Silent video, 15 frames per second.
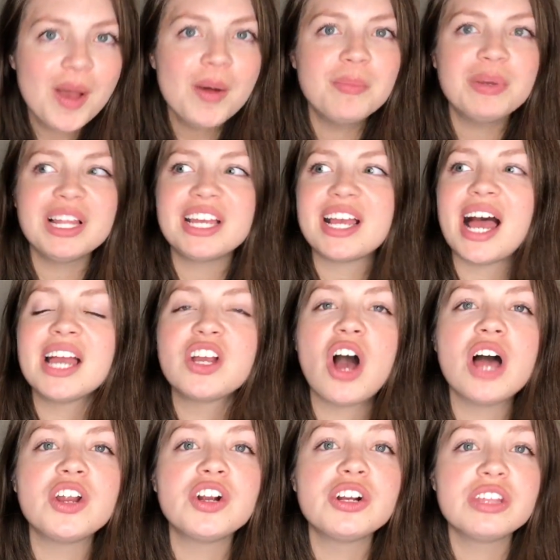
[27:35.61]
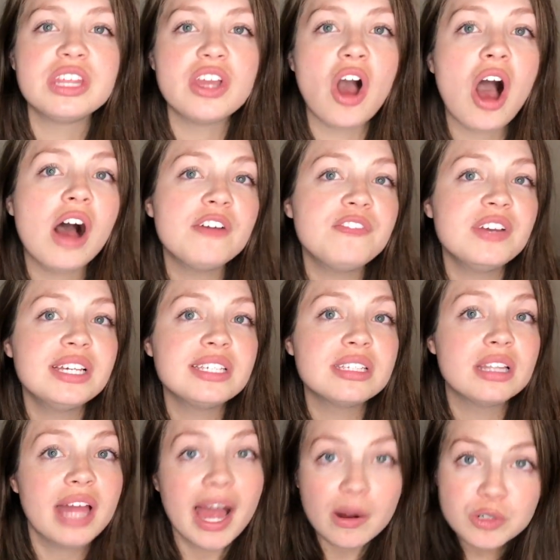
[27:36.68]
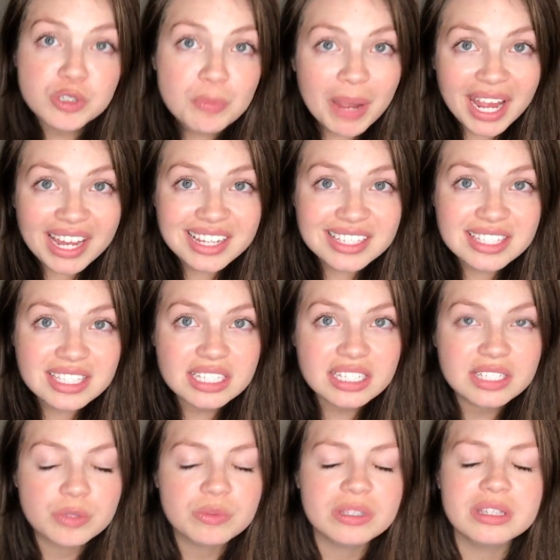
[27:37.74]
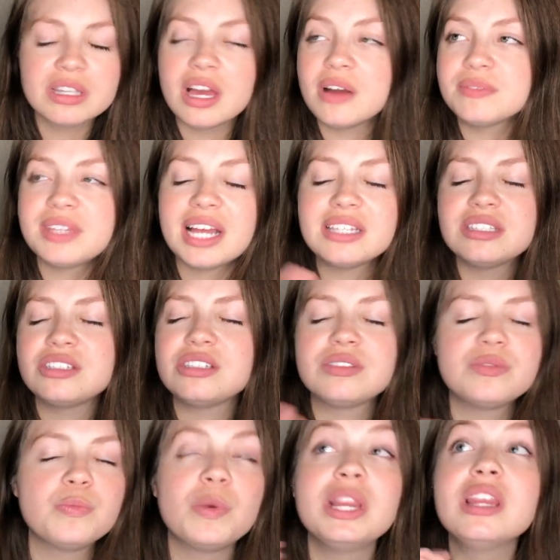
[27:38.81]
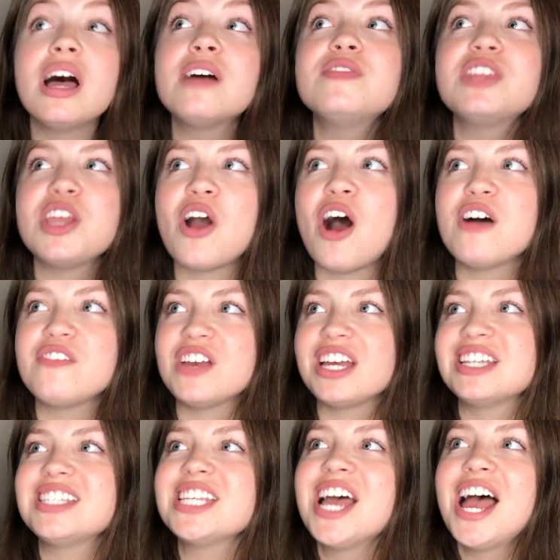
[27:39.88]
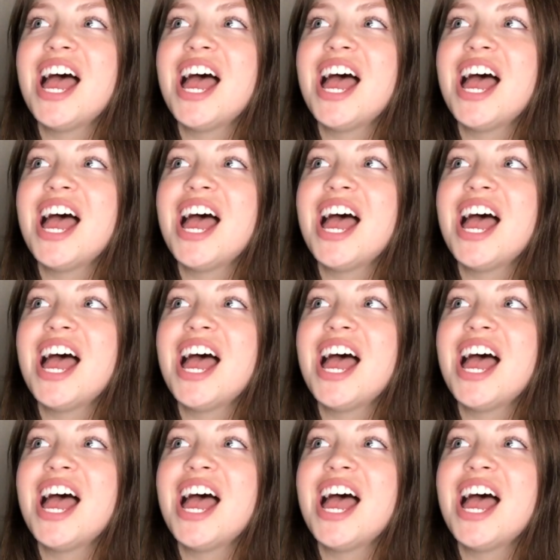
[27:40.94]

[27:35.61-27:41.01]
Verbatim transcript: But like I got her the Office lounge pants because we love, that's just, we love The Office.